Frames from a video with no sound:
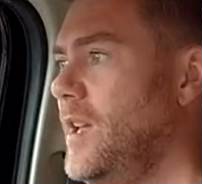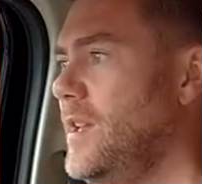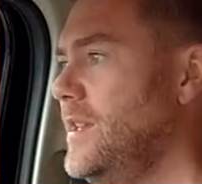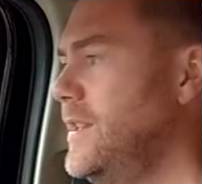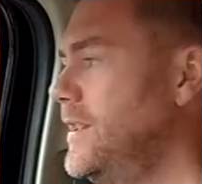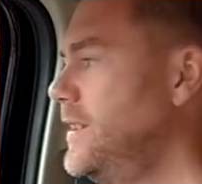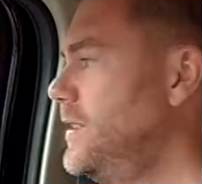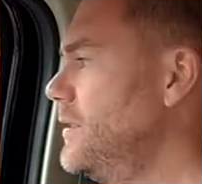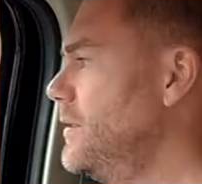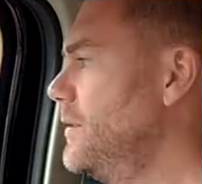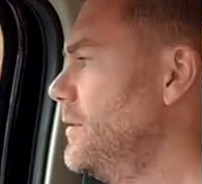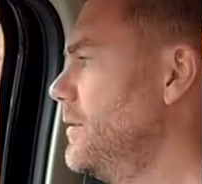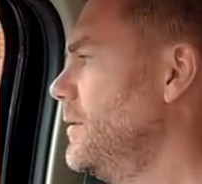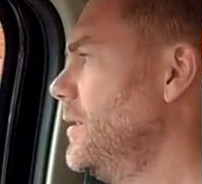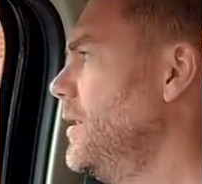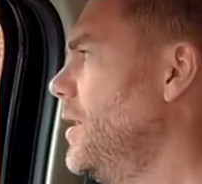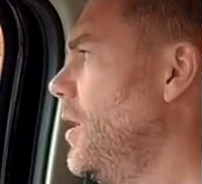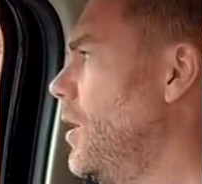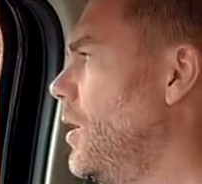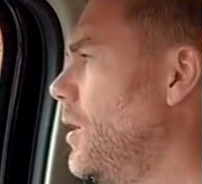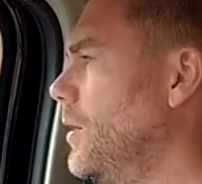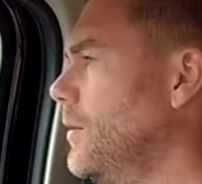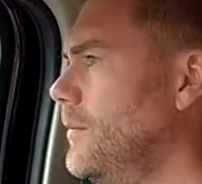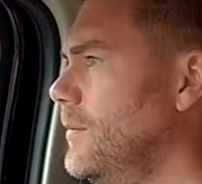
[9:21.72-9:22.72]
Like,
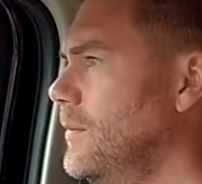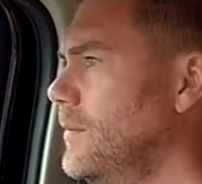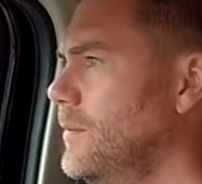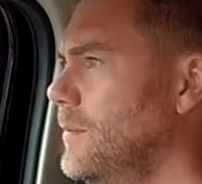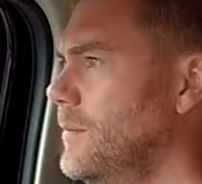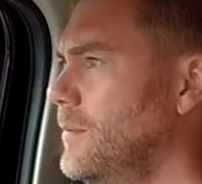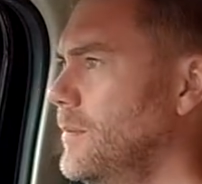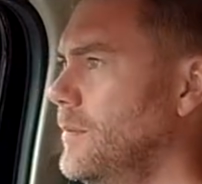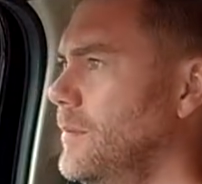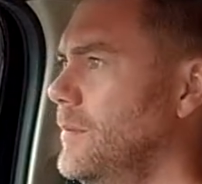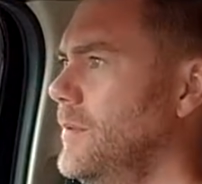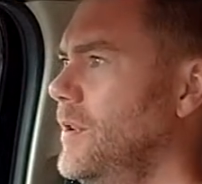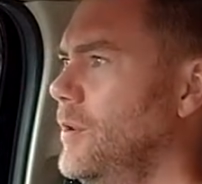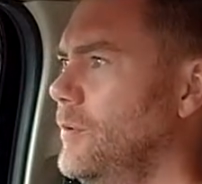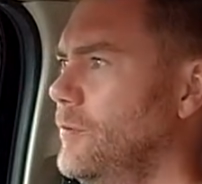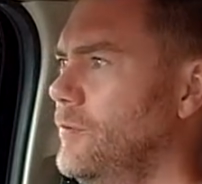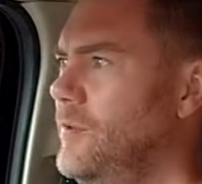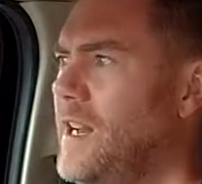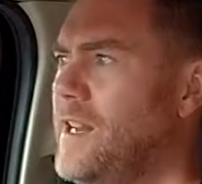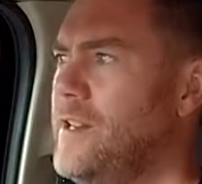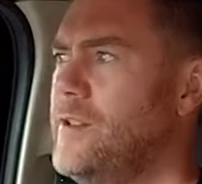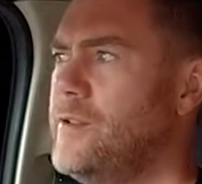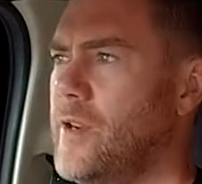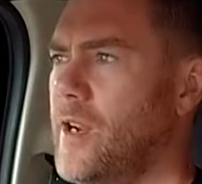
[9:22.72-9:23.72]
not
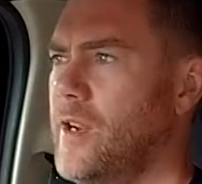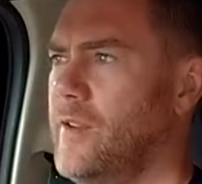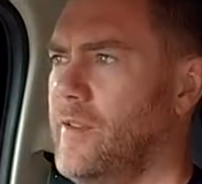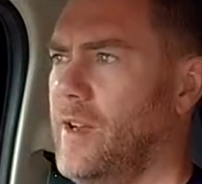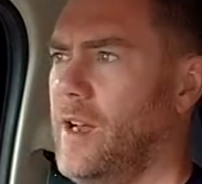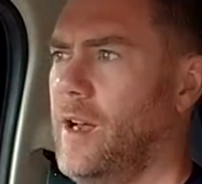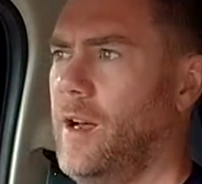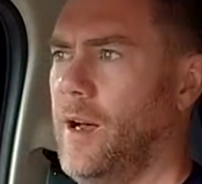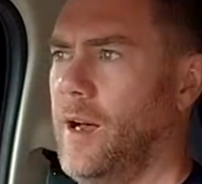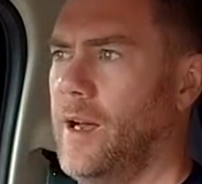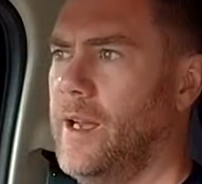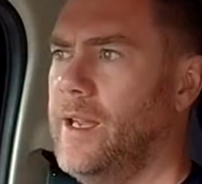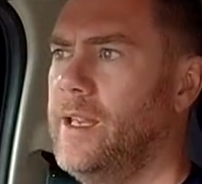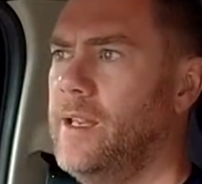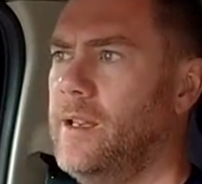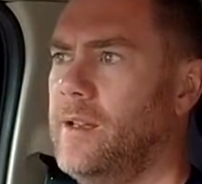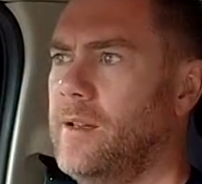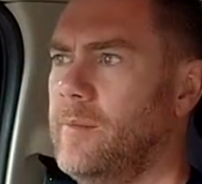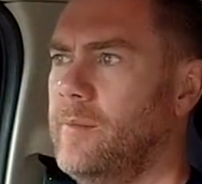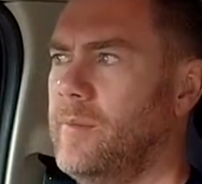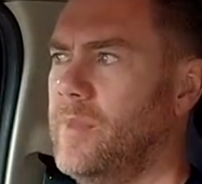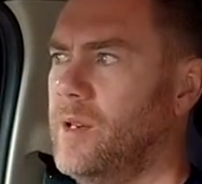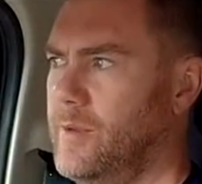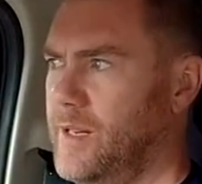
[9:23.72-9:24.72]
Range Rover high,
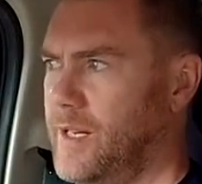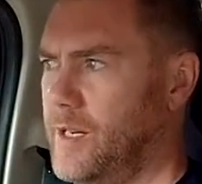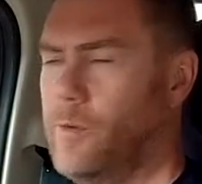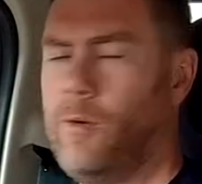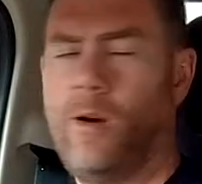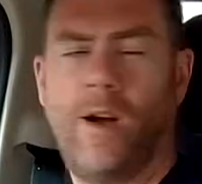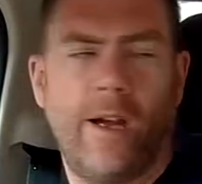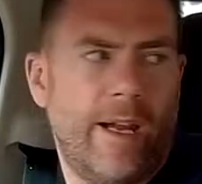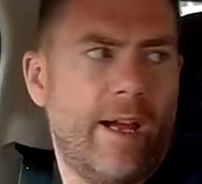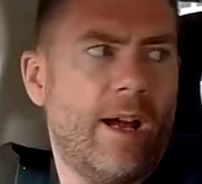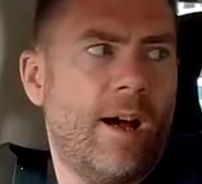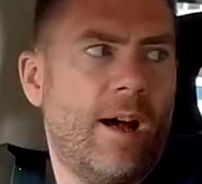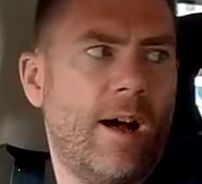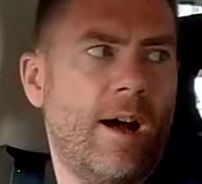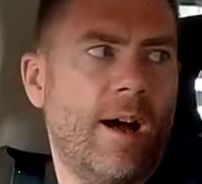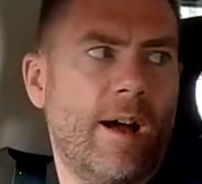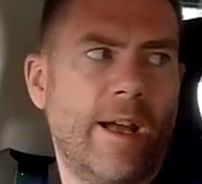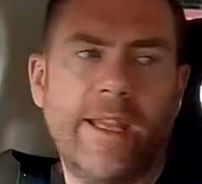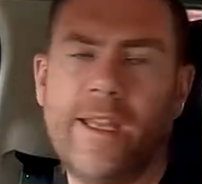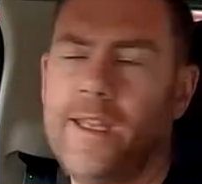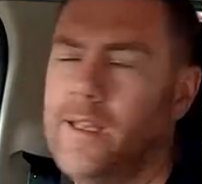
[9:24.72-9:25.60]
but we're quite high.